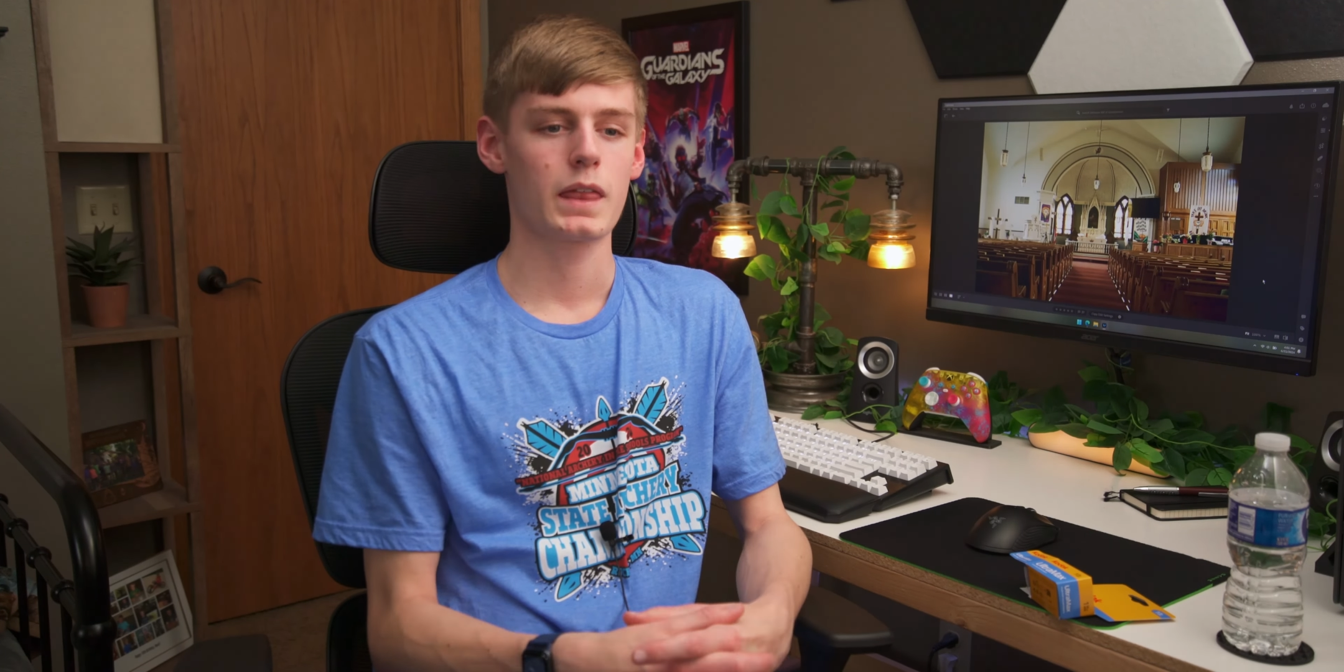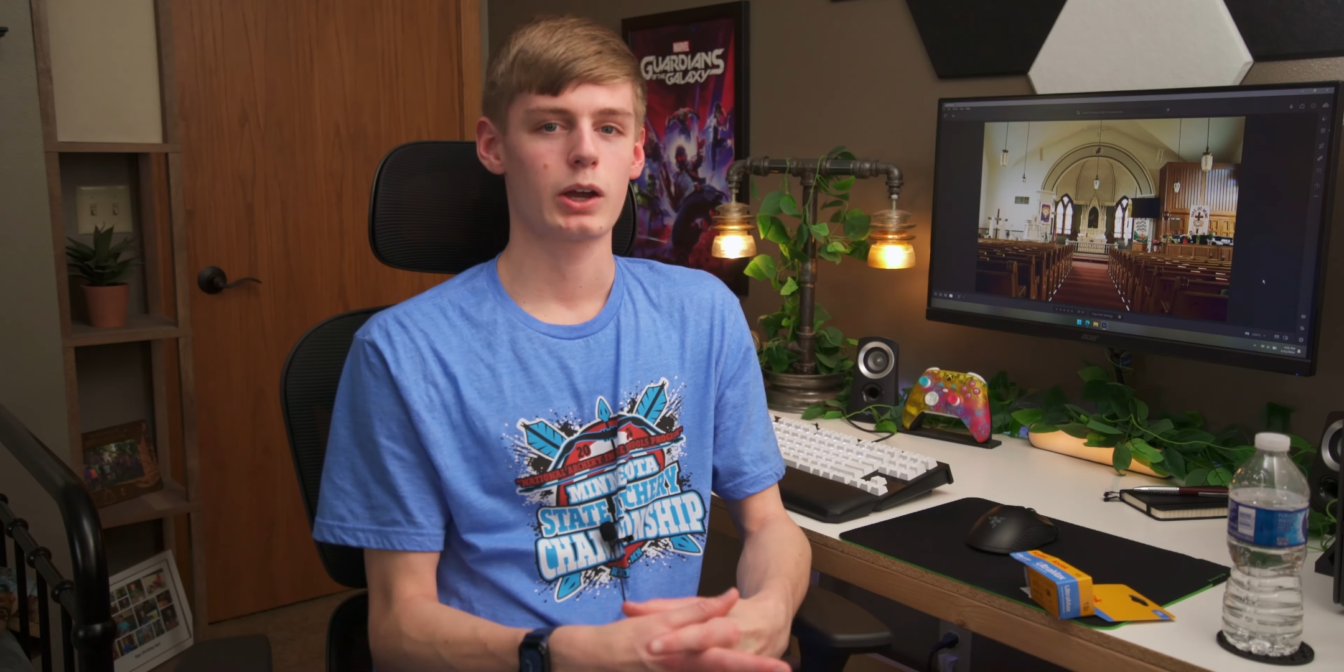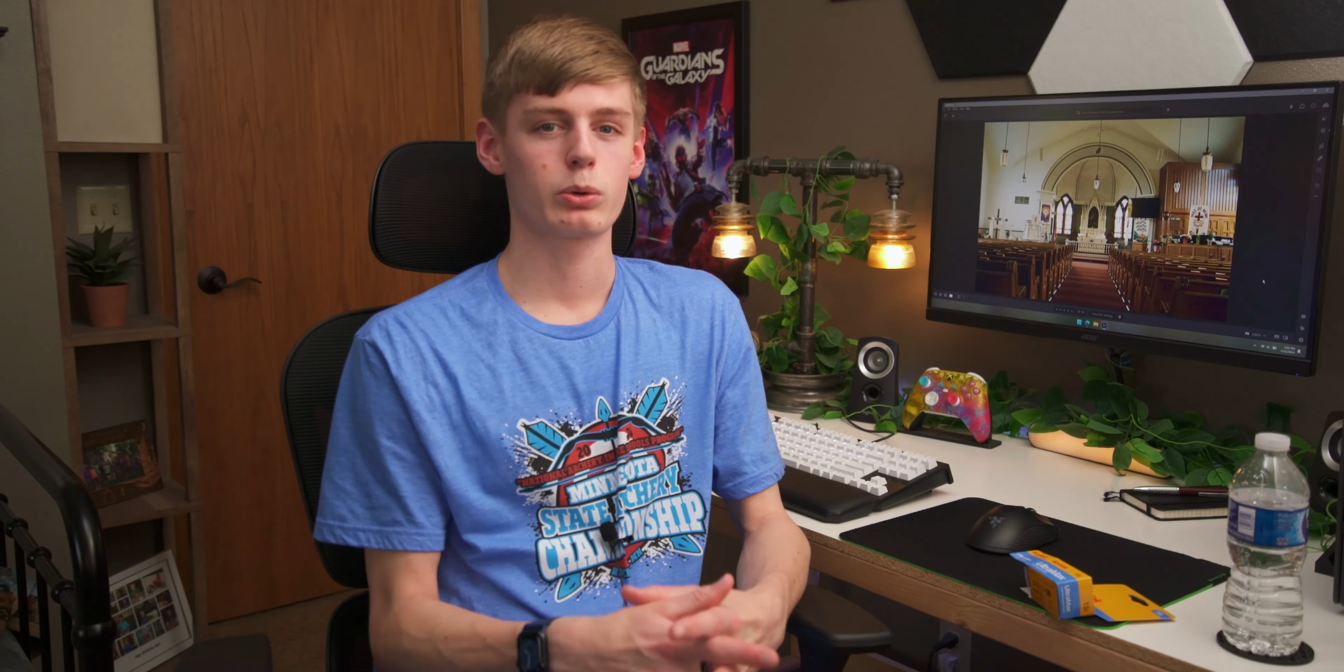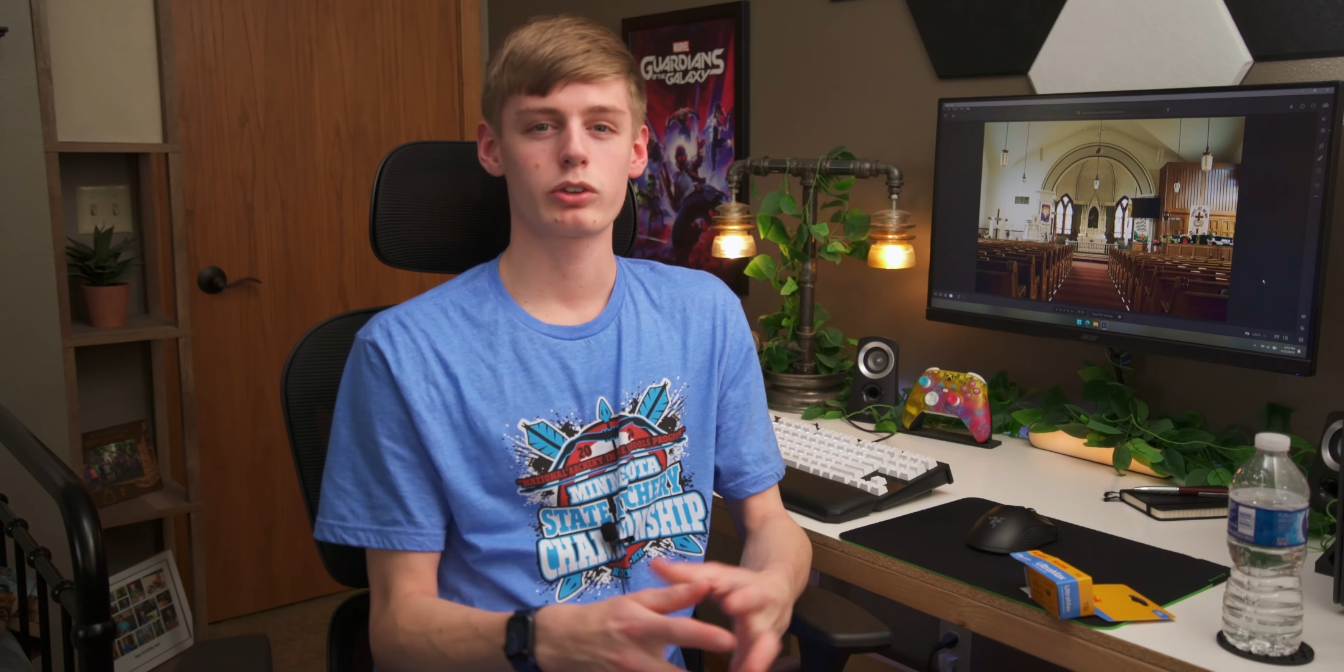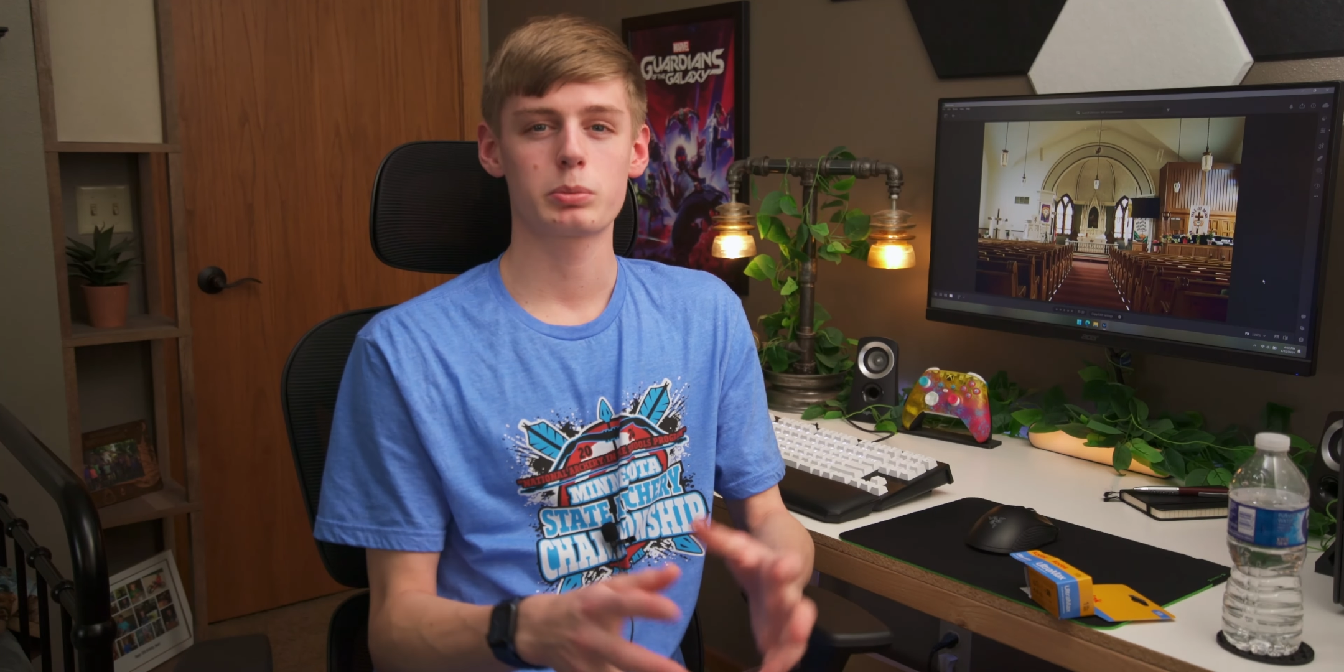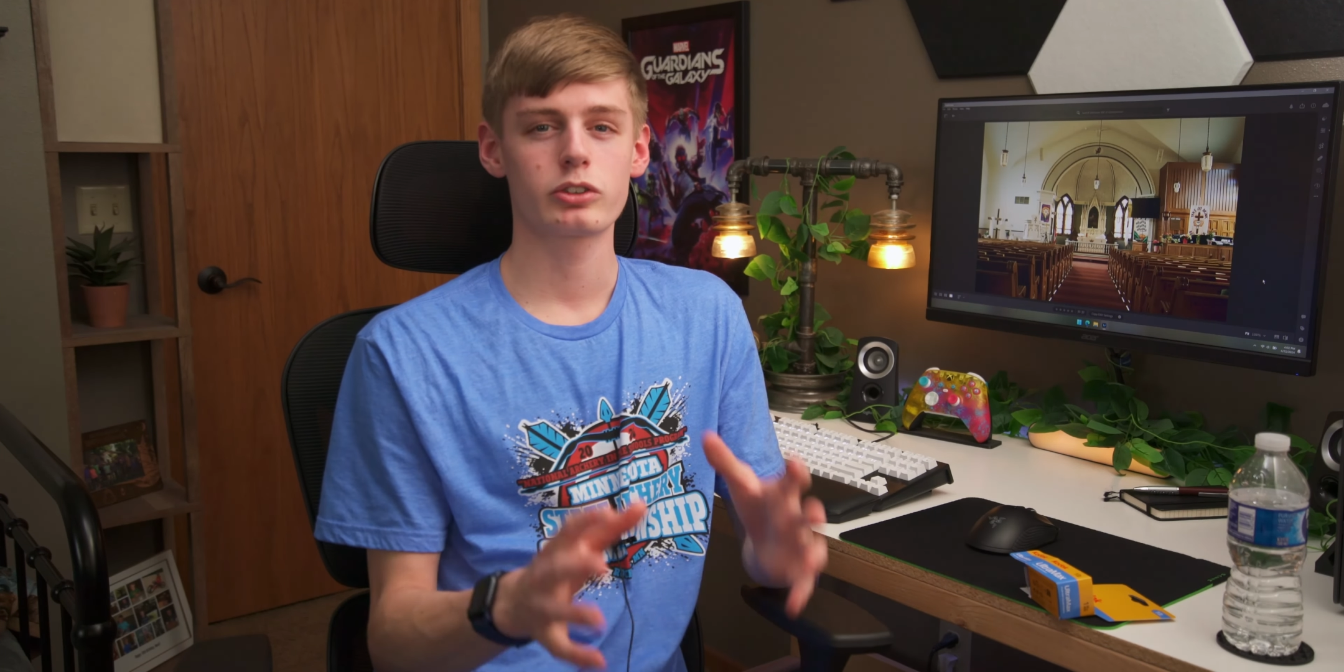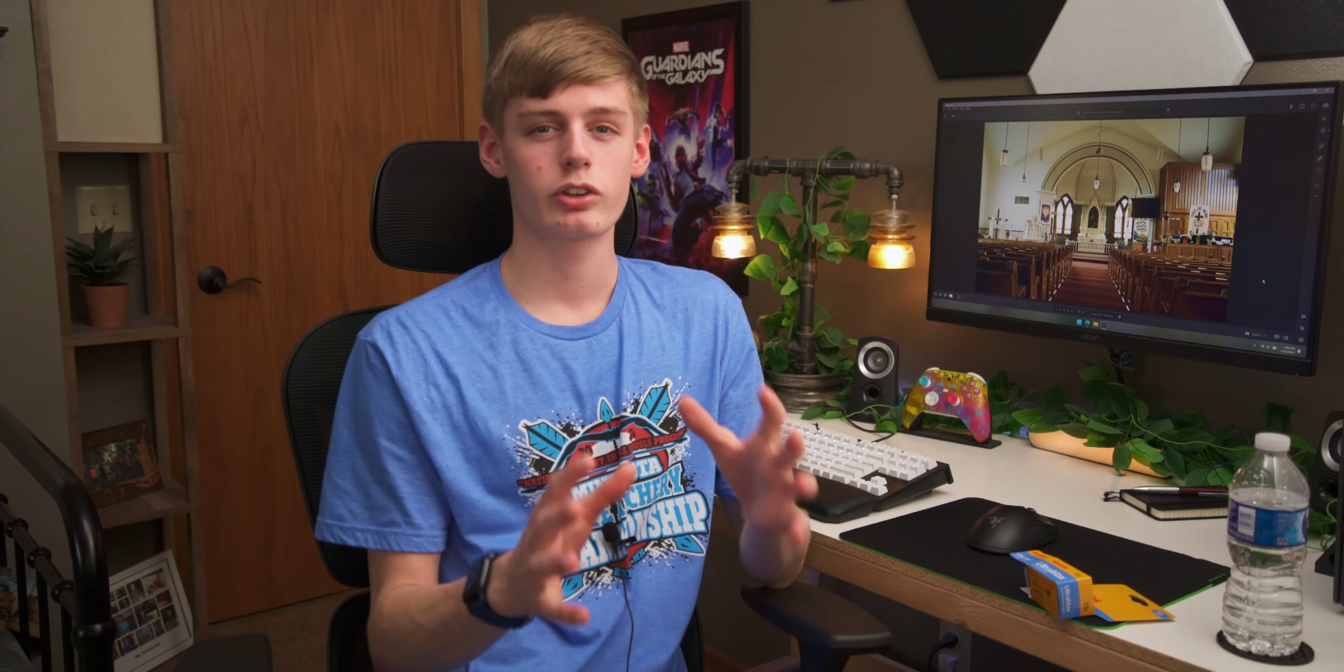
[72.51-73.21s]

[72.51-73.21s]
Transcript: I was able to